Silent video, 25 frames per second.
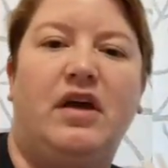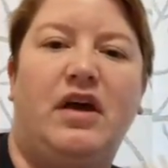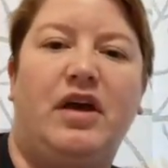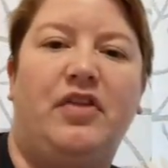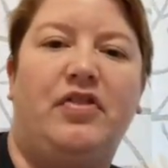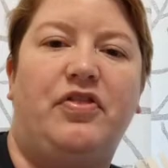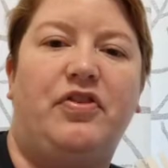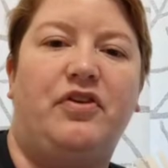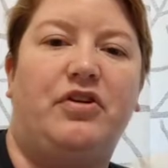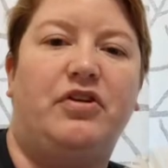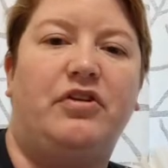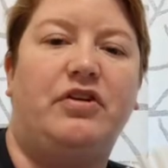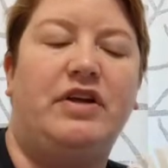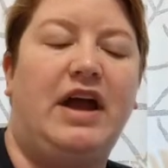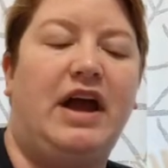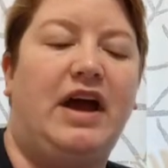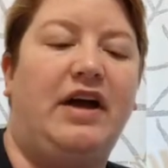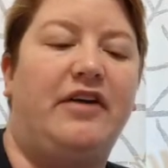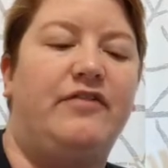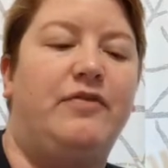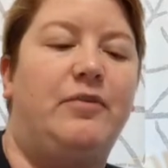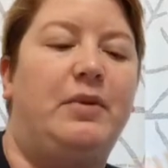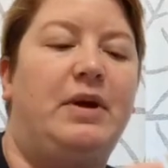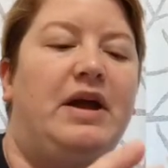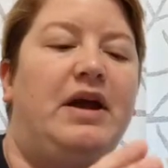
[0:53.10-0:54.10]
a third to
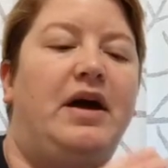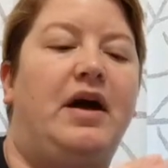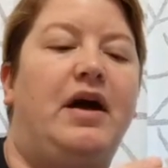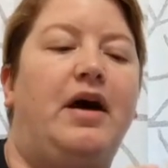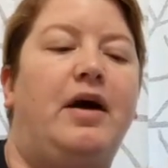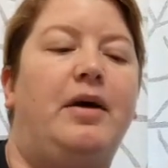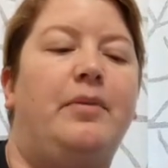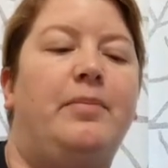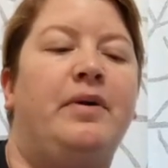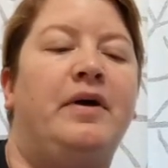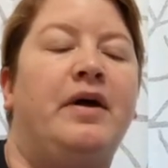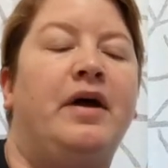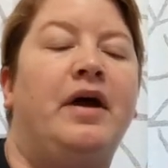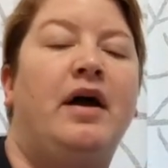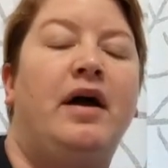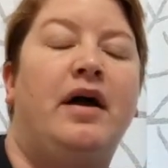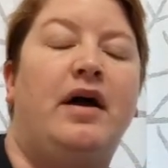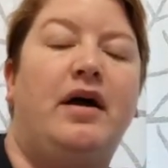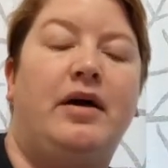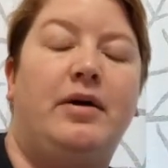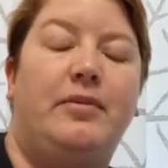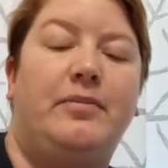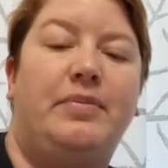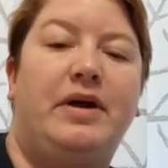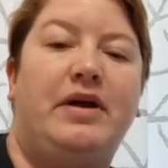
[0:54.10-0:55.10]
halfway up.
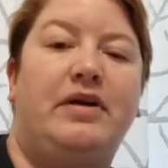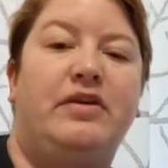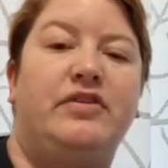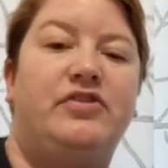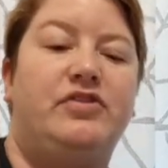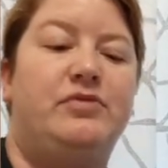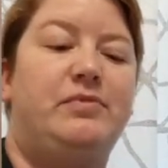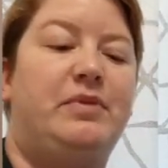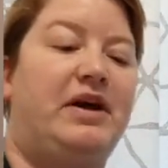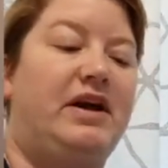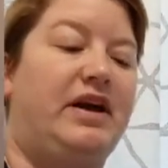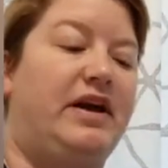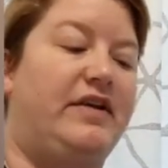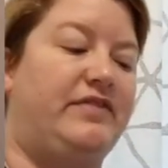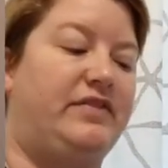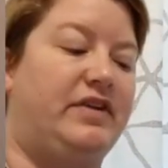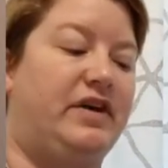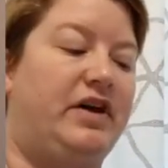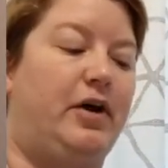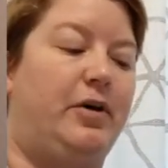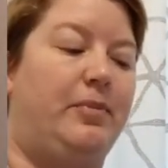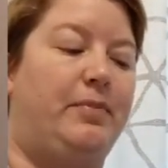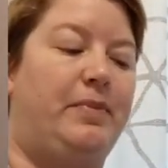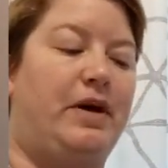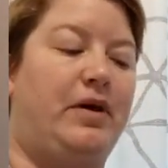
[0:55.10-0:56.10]
Parents, you might have to
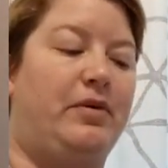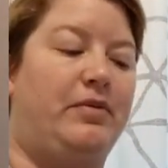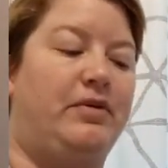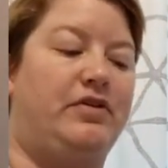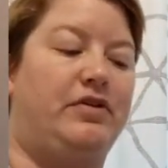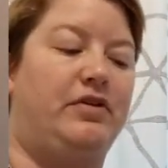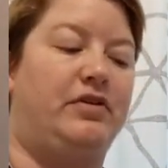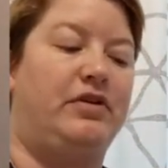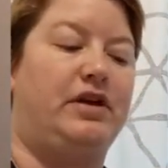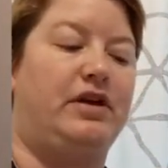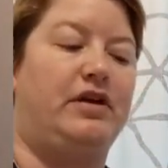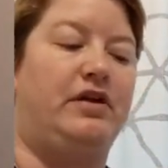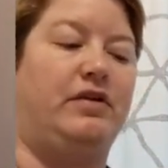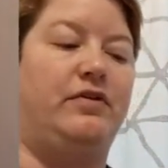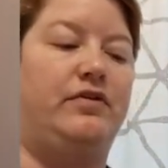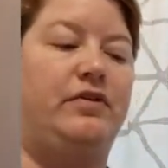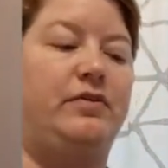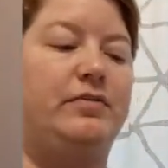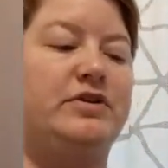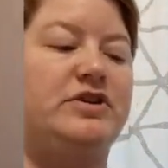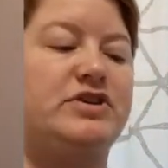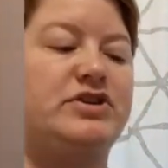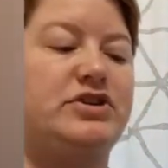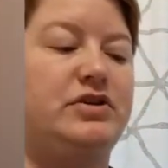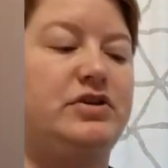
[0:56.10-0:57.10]
help out with your kiddos. So
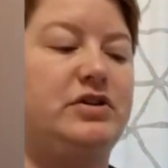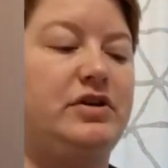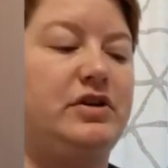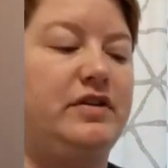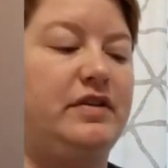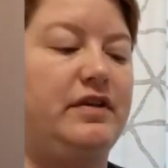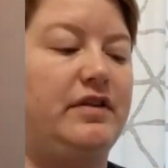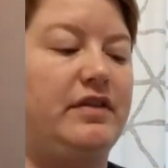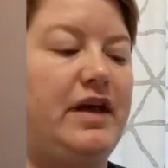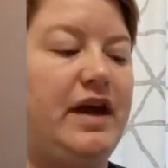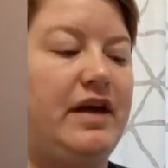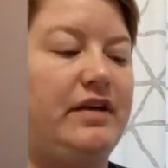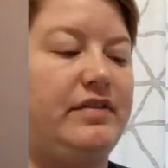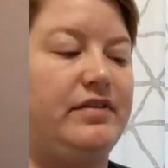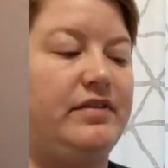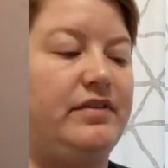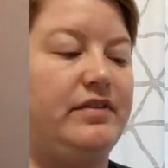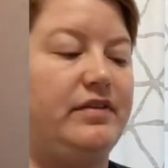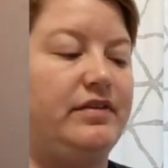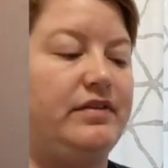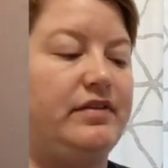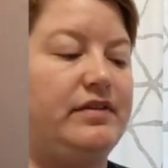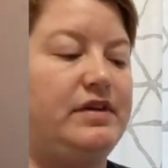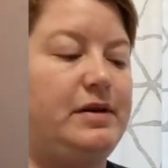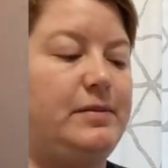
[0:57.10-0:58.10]
I'm going to show you the last
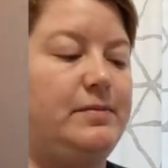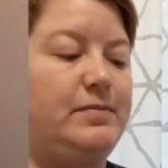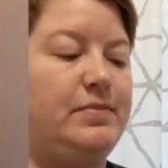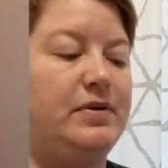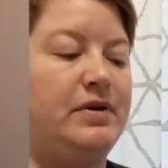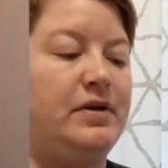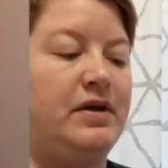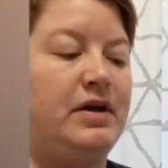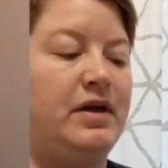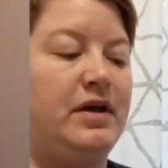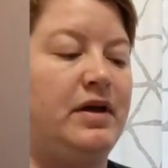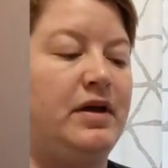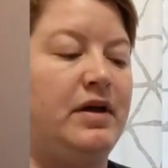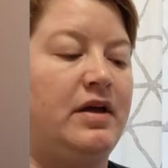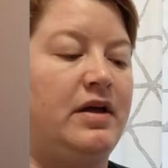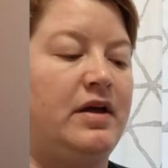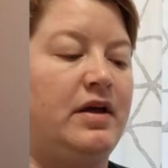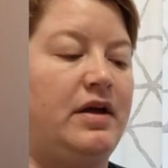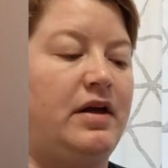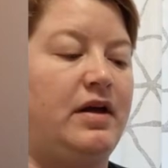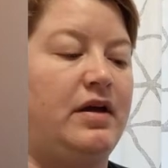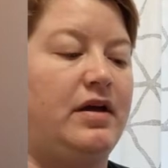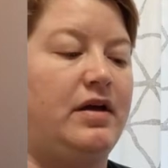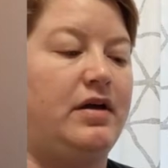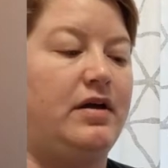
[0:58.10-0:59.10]
little snip
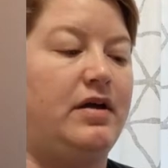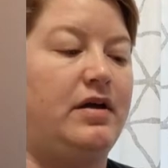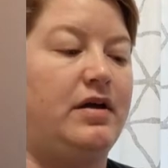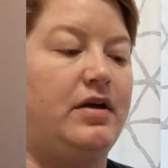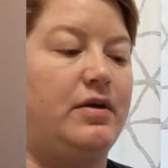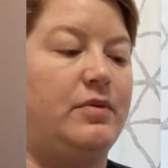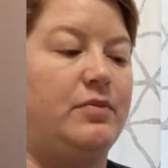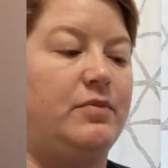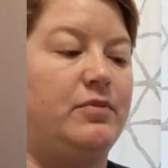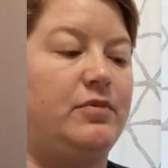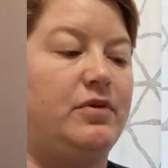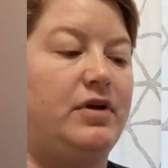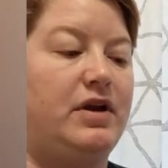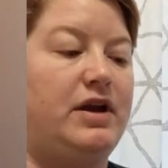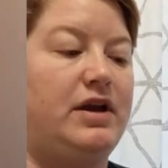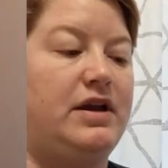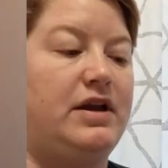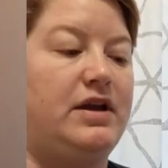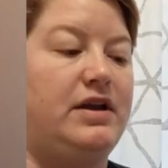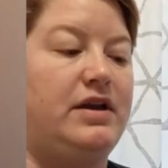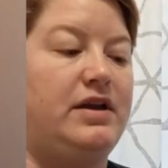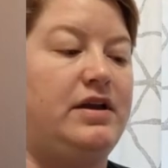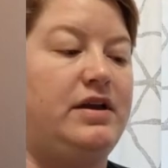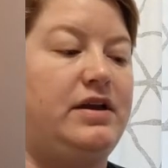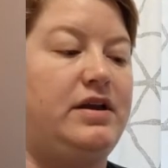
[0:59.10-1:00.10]
right
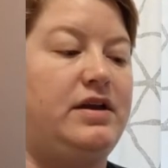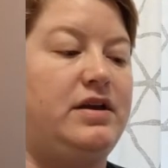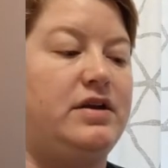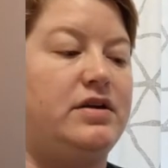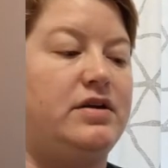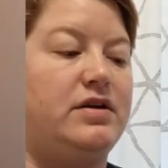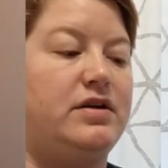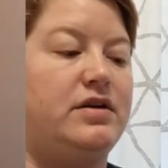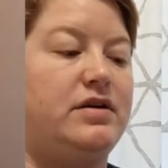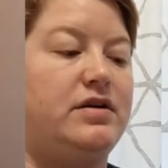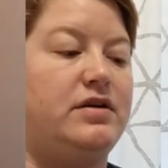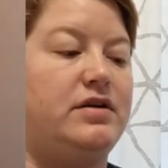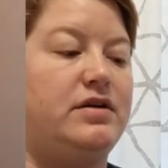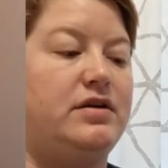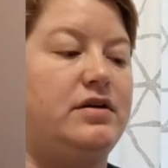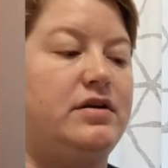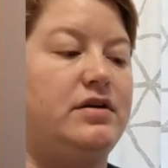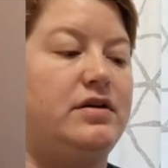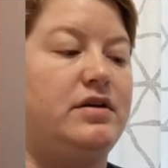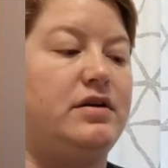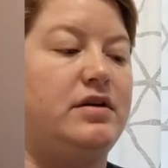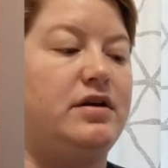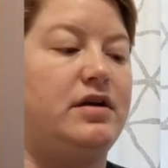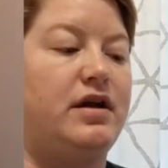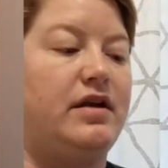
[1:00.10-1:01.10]

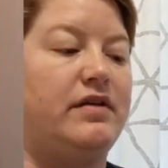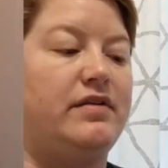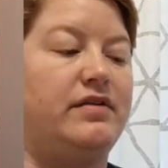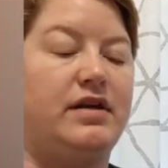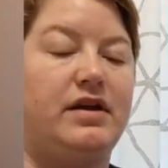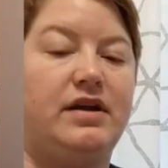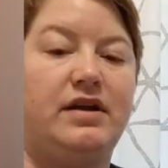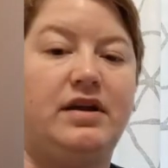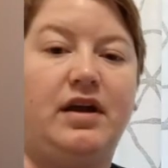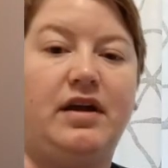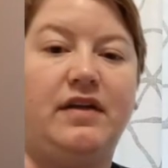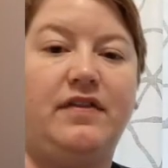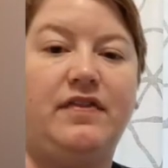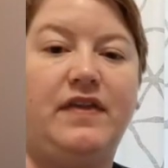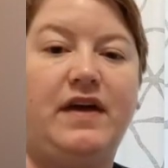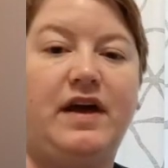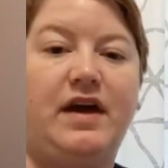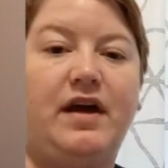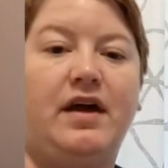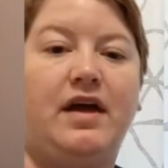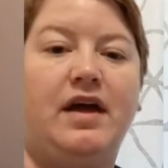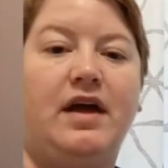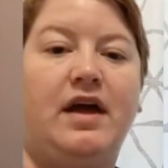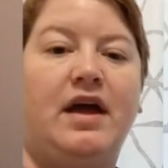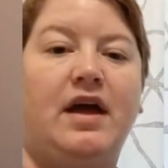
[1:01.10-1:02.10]
here as I cut
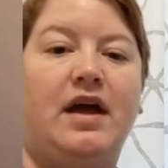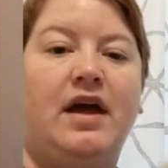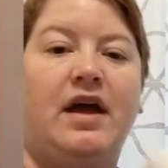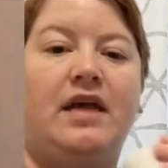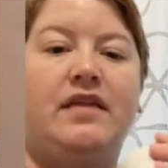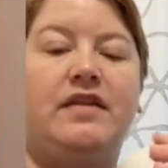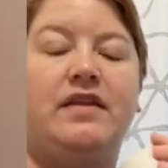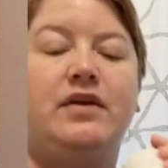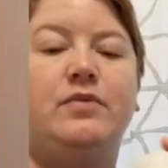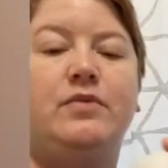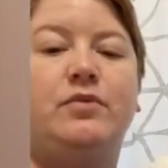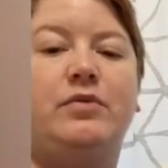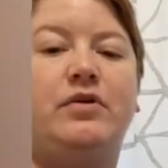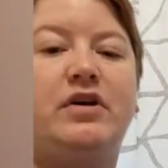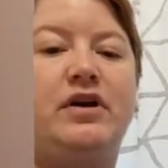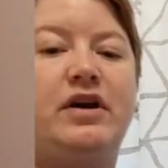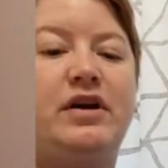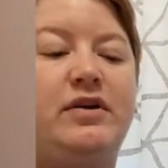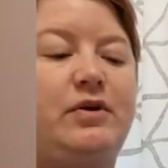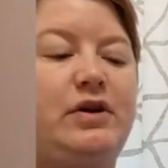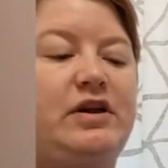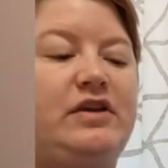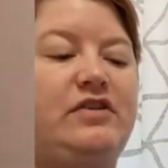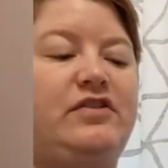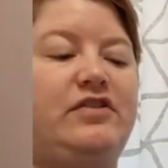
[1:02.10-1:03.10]
that. And then we're
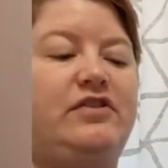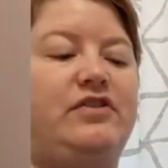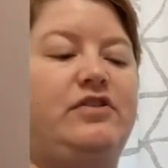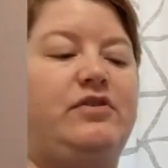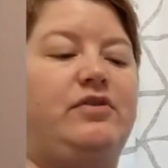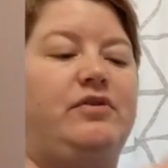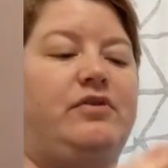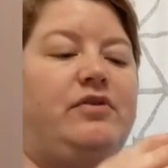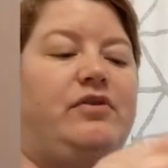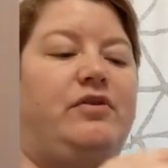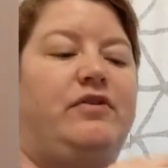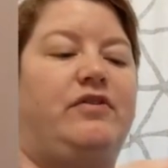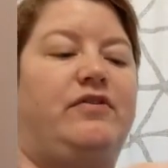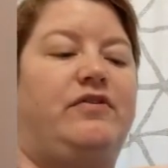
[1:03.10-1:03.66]
going to